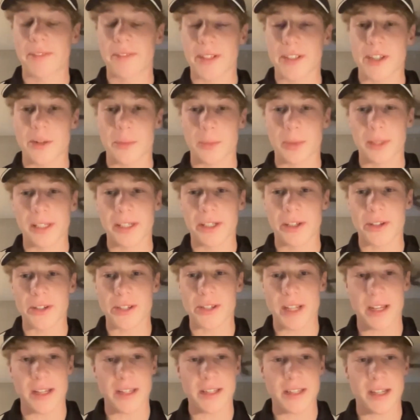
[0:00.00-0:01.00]
some really
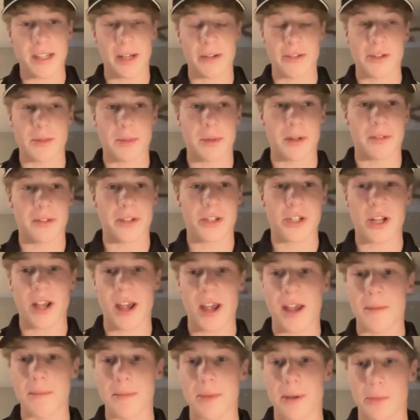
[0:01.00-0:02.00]
good testing. It was a bit of a
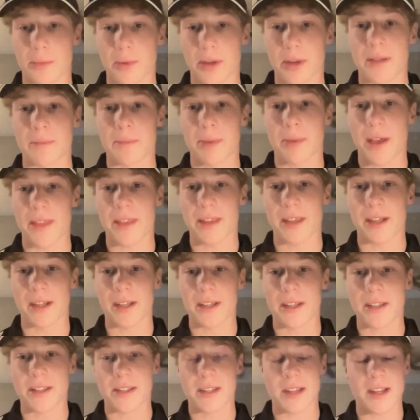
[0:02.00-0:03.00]
shame, but by the end
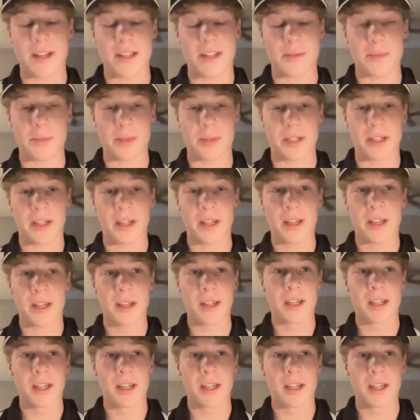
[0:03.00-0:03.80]
of the season we